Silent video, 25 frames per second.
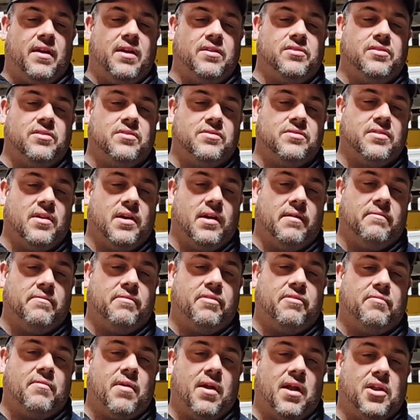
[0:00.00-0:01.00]
inches of
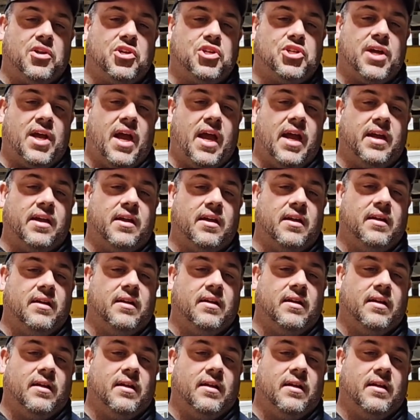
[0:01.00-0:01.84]
threaded shank.